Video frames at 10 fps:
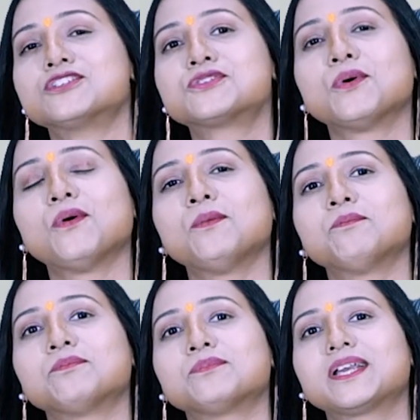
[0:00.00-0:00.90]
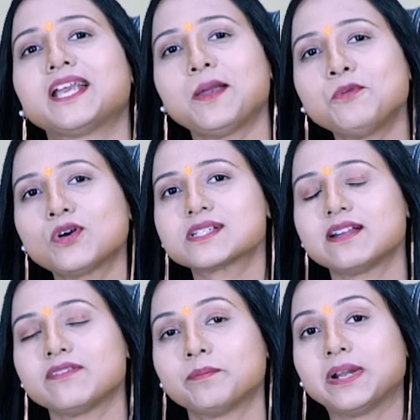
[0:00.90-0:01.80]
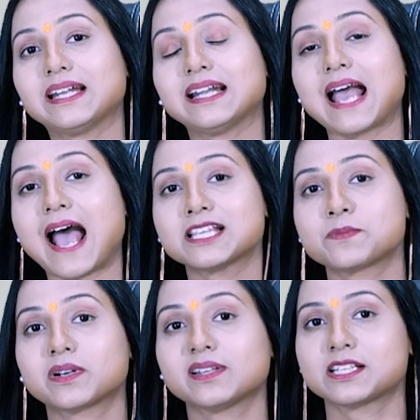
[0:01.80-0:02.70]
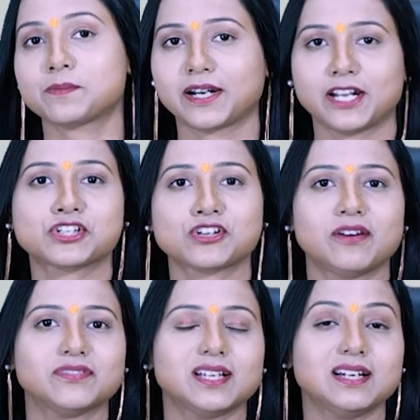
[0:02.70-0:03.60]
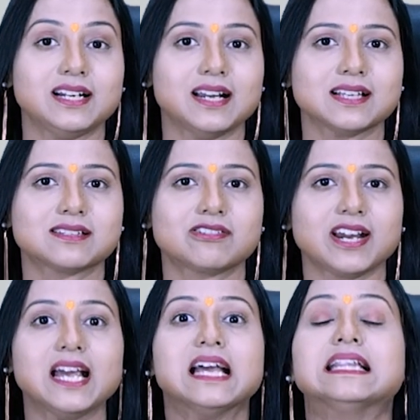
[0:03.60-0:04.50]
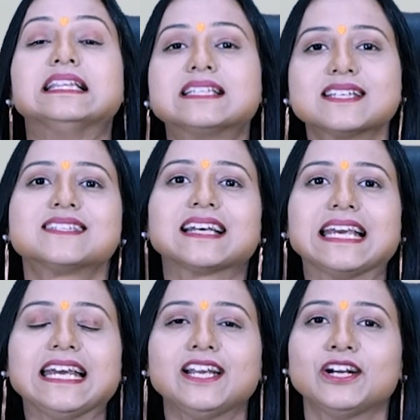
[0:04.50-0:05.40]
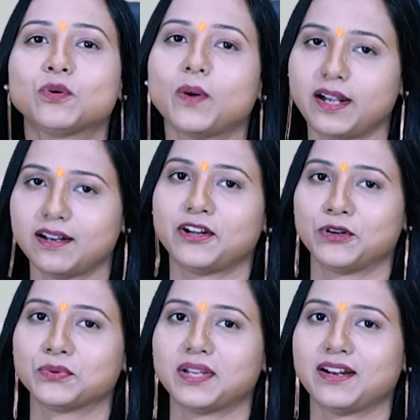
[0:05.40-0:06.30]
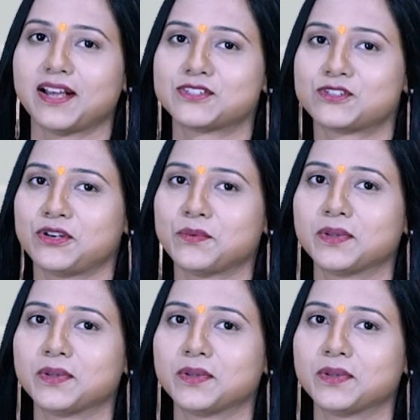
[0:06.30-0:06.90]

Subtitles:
So keep yourself updated as per the expectation of the industry. This is the key to enter into the industry.